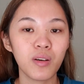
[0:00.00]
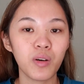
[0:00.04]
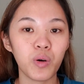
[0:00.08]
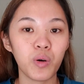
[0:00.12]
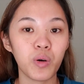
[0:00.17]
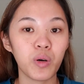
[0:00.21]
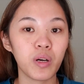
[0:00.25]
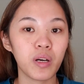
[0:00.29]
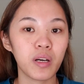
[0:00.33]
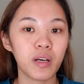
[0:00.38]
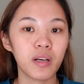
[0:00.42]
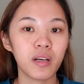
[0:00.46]

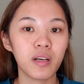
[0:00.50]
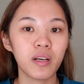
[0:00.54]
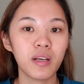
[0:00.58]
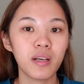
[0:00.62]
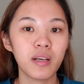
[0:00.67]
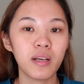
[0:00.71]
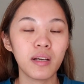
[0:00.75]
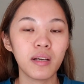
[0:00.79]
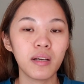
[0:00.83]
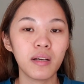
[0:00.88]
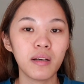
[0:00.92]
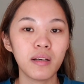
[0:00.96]
or
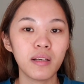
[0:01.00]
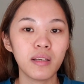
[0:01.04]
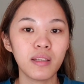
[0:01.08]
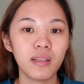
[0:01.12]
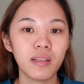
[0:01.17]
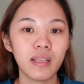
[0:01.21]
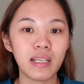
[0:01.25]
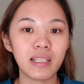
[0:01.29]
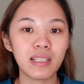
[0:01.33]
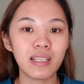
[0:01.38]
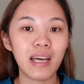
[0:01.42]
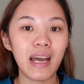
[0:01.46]

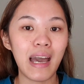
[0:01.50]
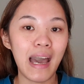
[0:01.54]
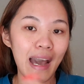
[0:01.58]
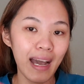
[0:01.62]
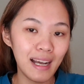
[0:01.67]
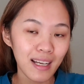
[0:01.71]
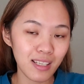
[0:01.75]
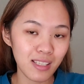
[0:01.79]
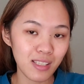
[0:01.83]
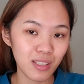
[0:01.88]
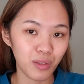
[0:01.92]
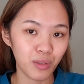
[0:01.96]
that
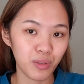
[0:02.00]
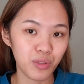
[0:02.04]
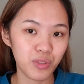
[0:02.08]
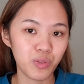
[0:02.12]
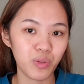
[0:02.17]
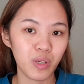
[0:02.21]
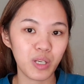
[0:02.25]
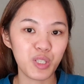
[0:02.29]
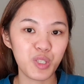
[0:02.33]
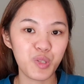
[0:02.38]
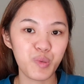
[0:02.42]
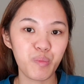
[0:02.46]
acts also
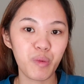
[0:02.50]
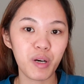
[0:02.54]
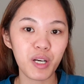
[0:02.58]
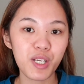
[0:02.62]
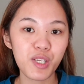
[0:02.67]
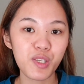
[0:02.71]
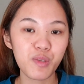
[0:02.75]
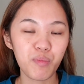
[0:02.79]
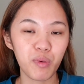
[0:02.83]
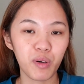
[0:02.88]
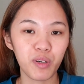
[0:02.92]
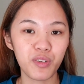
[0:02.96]
as my
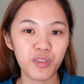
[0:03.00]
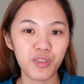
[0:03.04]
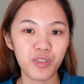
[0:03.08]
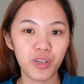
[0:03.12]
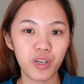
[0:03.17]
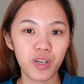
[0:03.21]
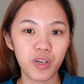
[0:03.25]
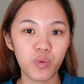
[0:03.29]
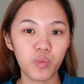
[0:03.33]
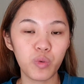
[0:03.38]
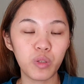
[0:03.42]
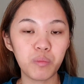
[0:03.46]

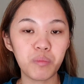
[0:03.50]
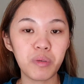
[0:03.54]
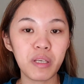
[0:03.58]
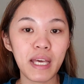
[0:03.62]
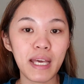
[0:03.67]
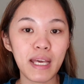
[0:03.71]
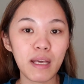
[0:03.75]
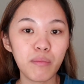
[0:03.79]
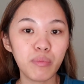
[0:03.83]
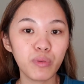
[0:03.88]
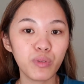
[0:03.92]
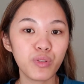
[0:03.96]
sponsor, will
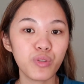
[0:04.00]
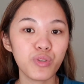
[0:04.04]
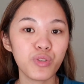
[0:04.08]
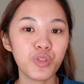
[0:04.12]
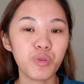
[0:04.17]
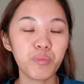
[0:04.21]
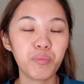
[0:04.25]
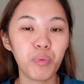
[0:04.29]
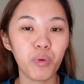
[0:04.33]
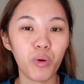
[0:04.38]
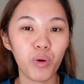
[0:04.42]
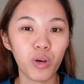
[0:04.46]
be able to
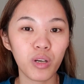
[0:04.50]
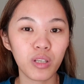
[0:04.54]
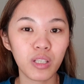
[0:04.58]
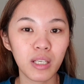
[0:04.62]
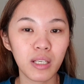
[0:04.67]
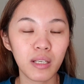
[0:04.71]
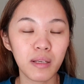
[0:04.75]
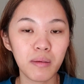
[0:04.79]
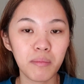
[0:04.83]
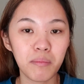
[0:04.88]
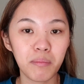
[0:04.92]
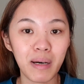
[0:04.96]
support
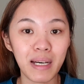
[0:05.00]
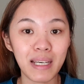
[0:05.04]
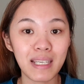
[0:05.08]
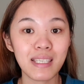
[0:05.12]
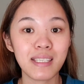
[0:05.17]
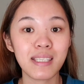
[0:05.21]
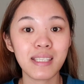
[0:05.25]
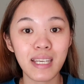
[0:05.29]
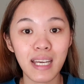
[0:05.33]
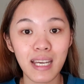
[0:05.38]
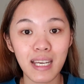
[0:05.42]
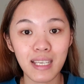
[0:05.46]
my
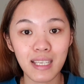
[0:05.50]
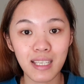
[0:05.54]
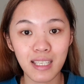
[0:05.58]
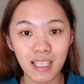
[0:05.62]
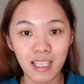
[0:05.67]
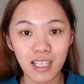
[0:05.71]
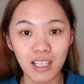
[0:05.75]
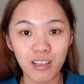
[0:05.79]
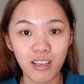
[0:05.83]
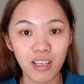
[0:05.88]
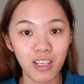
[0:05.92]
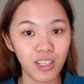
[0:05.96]
stay
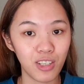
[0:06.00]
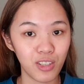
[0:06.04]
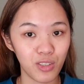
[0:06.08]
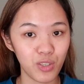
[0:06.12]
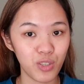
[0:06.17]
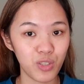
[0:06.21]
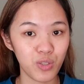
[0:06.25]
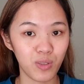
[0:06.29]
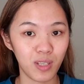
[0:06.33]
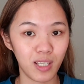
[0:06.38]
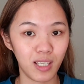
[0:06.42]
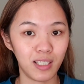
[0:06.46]
here in
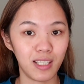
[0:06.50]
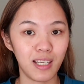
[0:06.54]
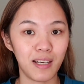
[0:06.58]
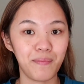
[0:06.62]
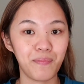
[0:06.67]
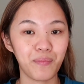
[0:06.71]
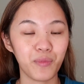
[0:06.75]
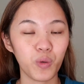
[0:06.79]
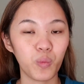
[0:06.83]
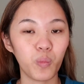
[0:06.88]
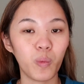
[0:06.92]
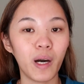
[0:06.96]
Australia
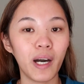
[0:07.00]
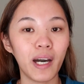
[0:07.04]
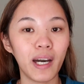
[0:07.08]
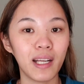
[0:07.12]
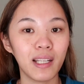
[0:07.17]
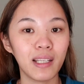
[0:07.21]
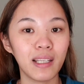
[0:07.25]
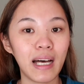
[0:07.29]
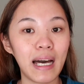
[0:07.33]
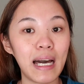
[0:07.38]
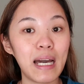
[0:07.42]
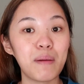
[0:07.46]

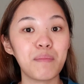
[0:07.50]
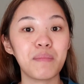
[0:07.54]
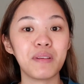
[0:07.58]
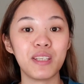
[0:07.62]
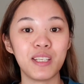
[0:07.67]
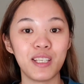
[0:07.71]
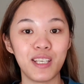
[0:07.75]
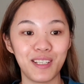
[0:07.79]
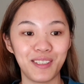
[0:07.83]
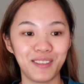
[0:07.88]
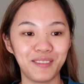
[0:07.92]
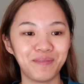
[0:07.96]
while I'm
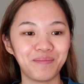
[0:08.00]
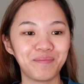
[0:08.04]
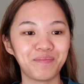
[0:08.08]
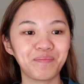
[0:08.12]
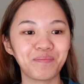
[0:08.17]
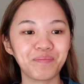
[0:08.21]
here.